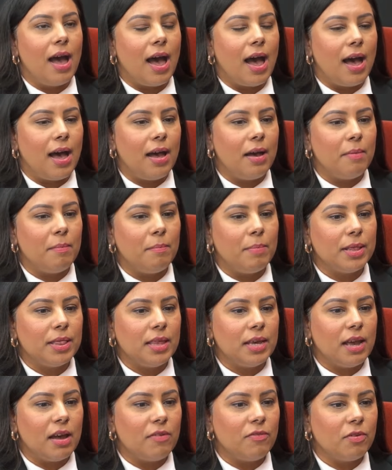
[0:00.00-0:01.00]
um, but
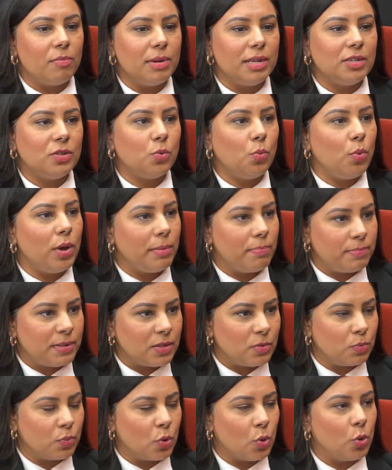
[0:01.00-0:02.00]
the government
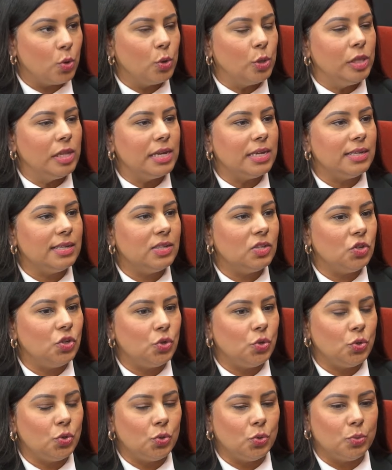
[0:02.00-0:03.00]
whip's role is
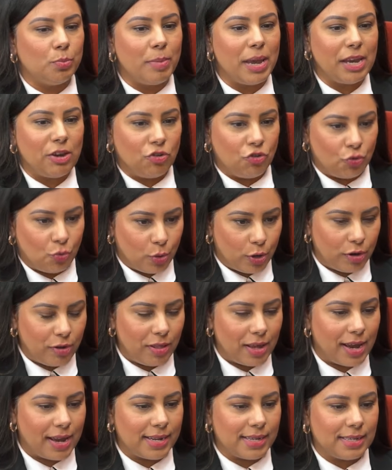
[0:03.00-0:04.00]
to make sure
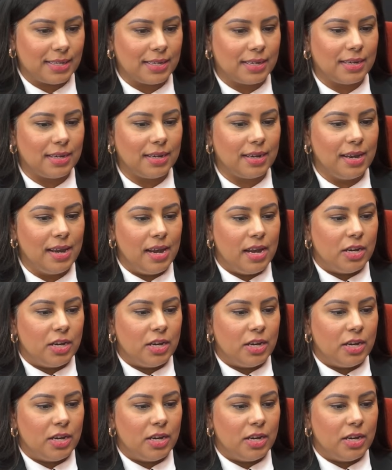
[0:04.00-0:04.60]
that uh,